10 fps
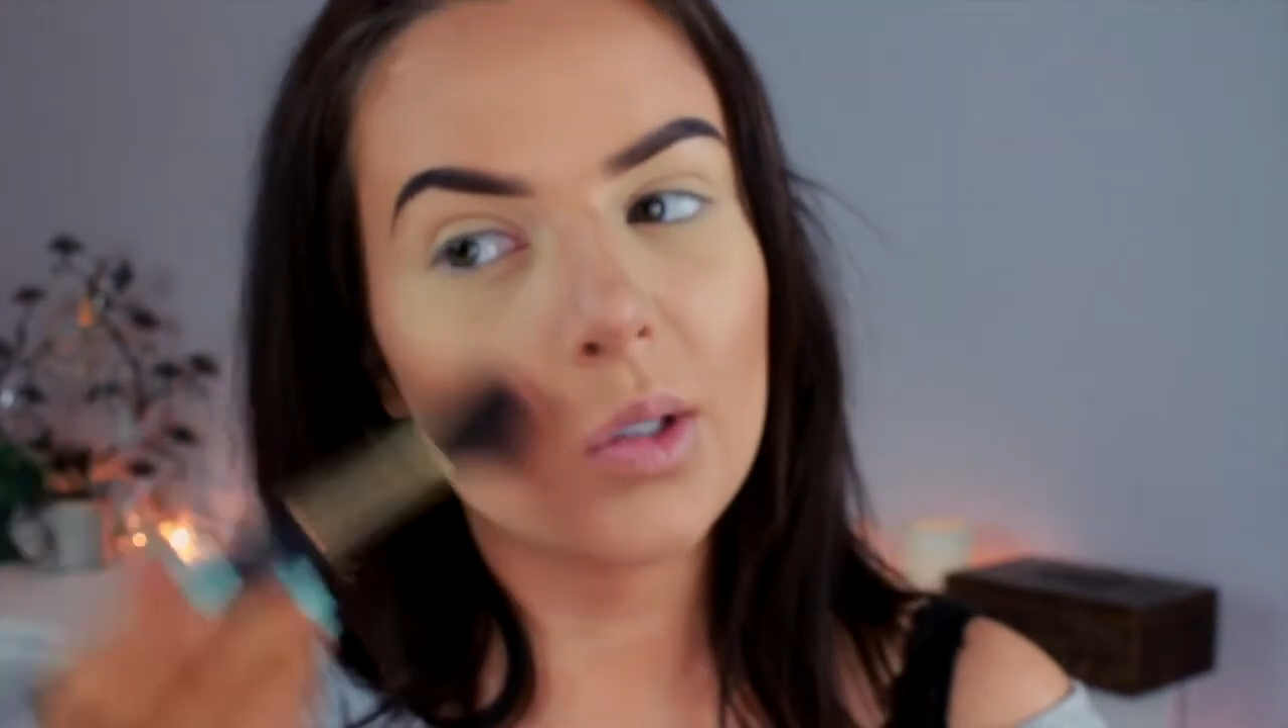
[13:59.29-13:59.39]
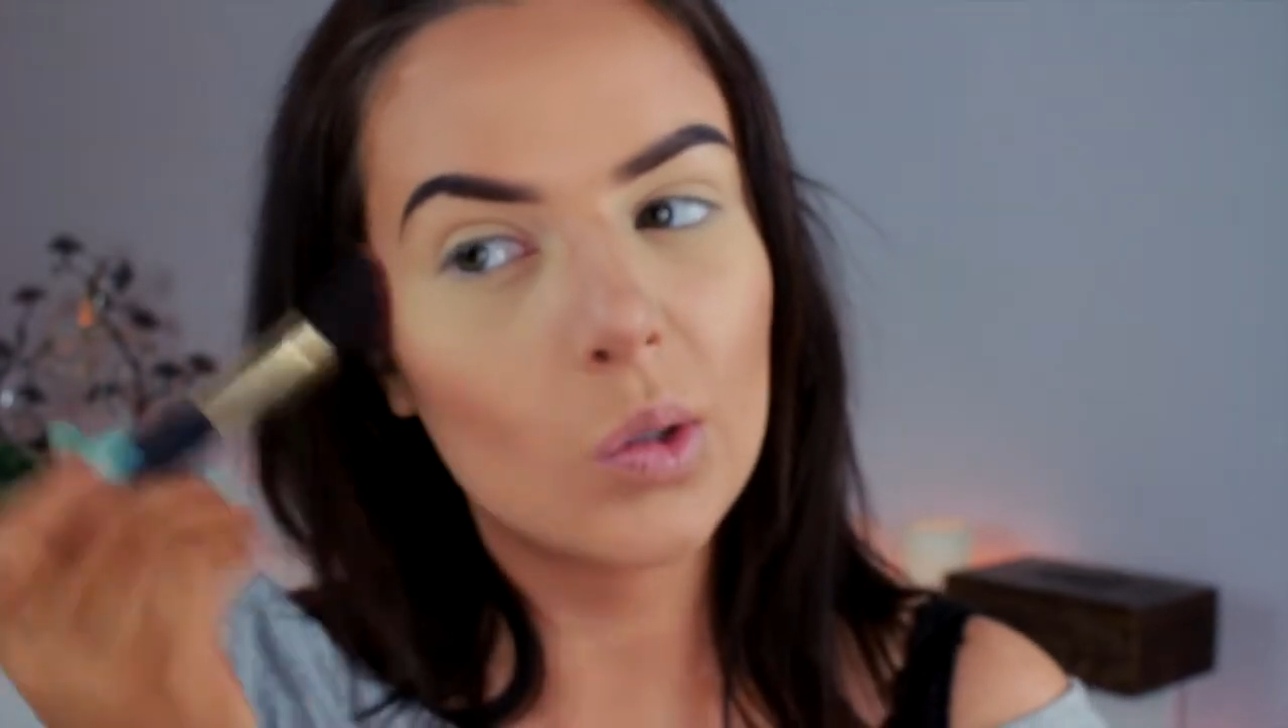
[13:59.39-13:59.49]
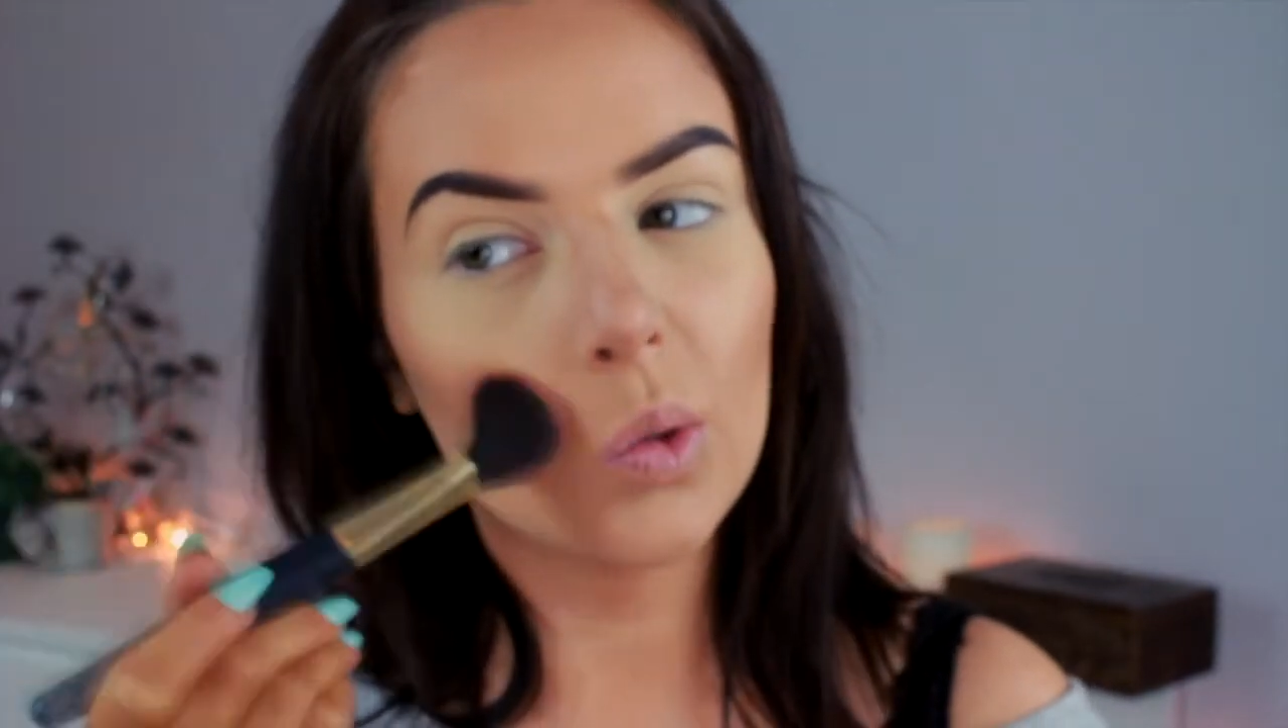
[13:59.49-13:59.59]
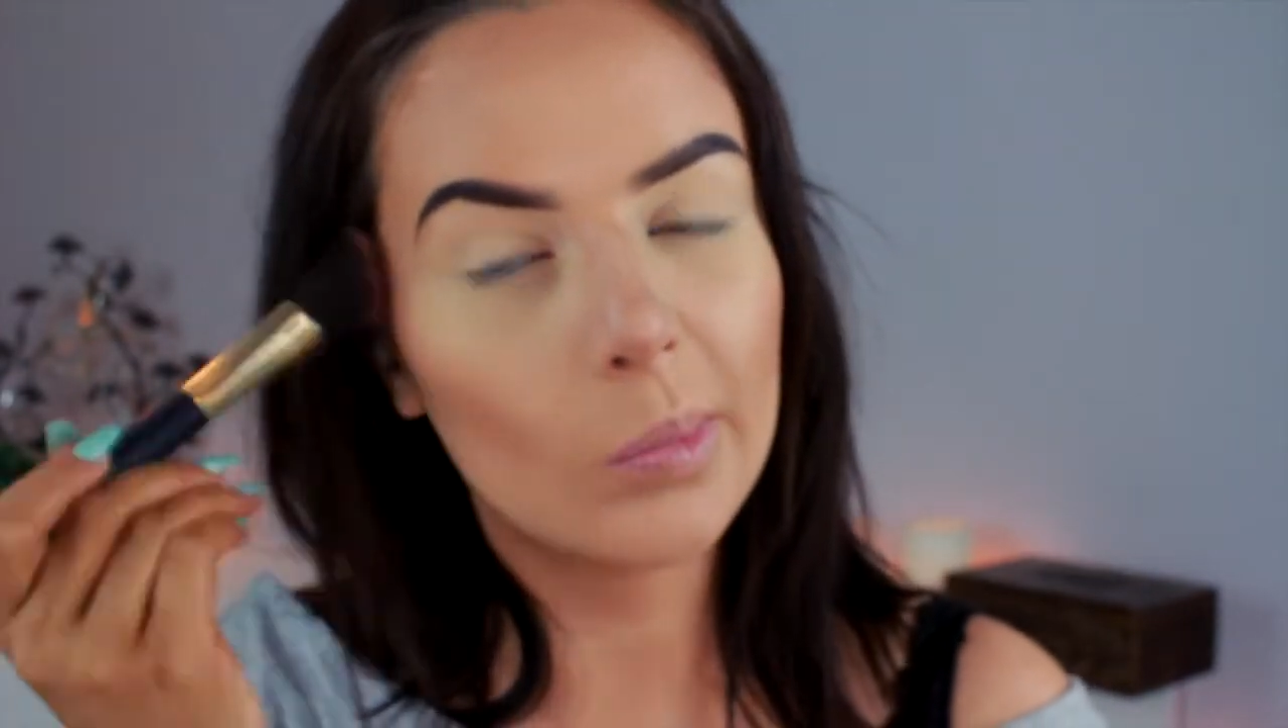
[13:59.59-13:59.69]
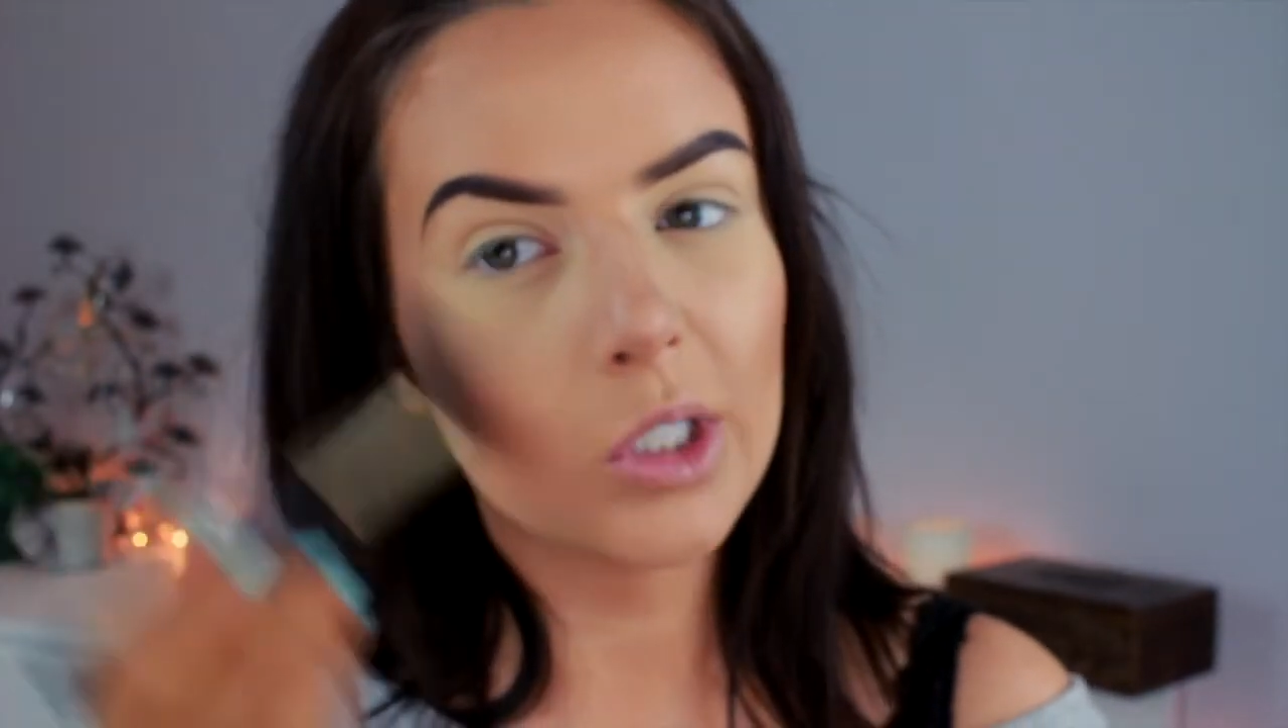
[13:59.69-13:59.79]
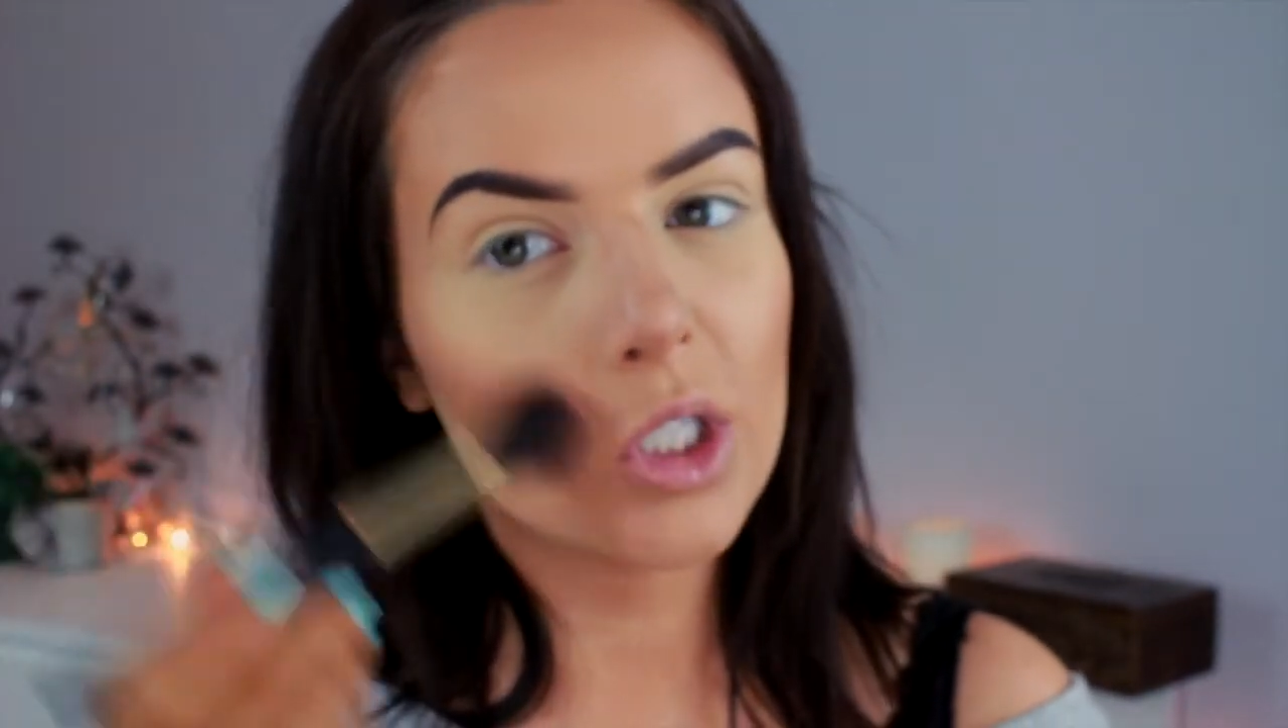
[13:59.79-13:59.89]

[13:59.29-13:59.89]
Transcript: to my